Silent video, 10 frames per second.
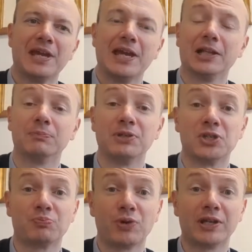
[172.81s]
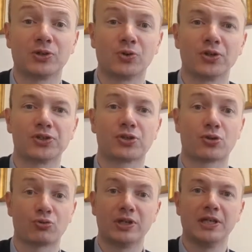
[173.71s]
it'll be spread across
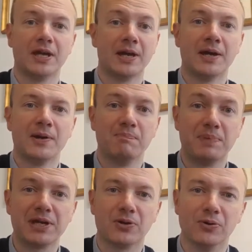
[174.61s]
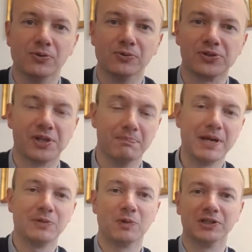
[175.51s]
3 big halls, the
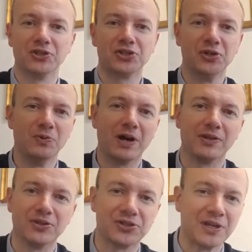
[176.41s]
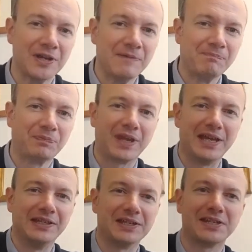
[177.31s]
main one and 2 others
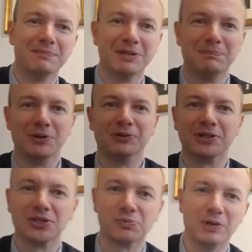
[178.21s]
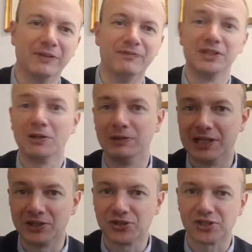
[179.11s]
in assembly buildings, with video
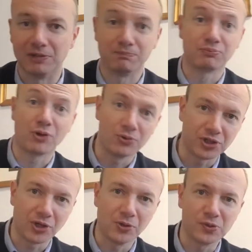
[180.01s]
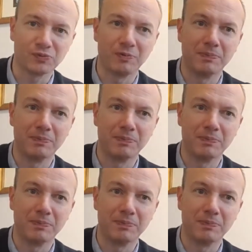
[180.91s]
links and protocols for